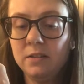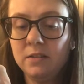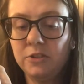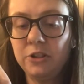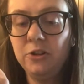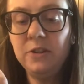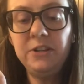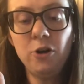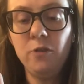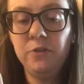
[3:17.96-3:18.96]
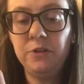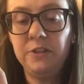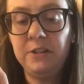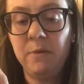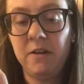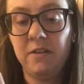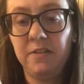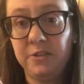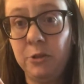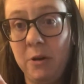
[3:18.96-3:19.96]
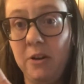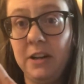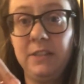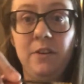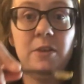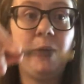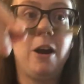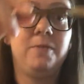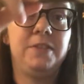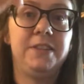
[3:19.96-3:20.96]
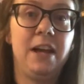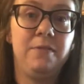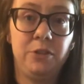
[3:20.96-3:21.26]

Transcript: So you don't need to overdo the turmeric. It's very powerful stuff.